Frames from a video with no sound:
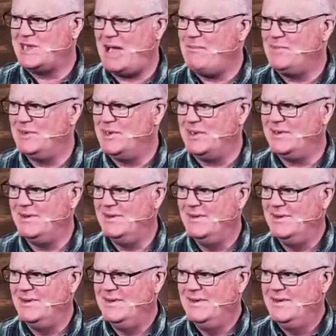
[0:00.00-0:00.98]
happening.
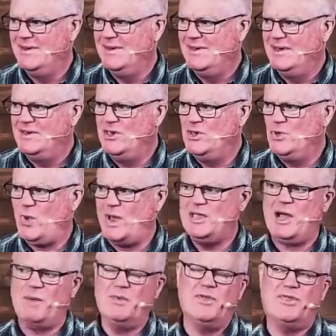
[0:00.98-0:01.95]
And you
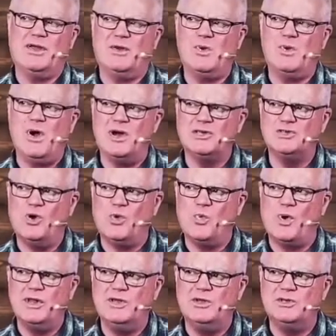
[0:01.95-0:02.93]
wake up and you think, oh, it's not
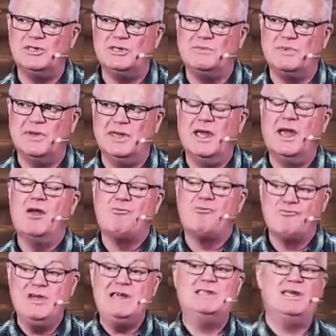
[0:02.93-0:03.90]
what it used to be.
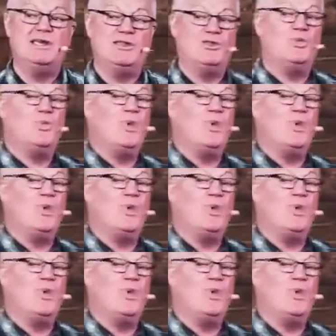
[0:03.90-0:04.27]
Redig the